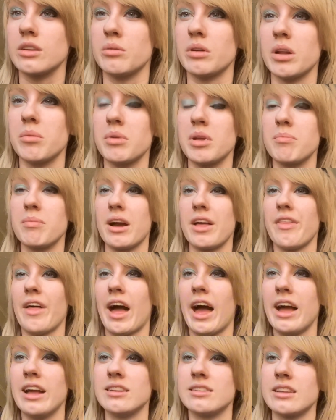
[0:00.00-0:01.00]
What I mean by
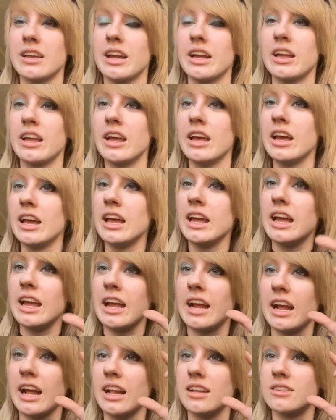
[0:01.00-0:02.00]
that is like
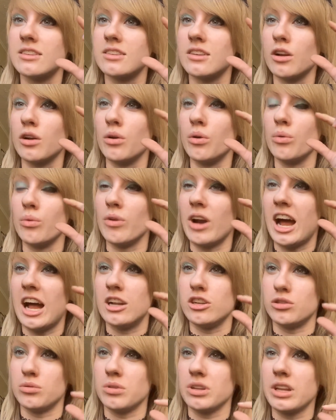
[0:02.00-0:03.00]
it gets
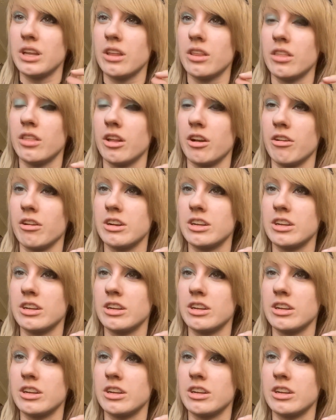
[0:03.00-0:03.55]
gradually thinner.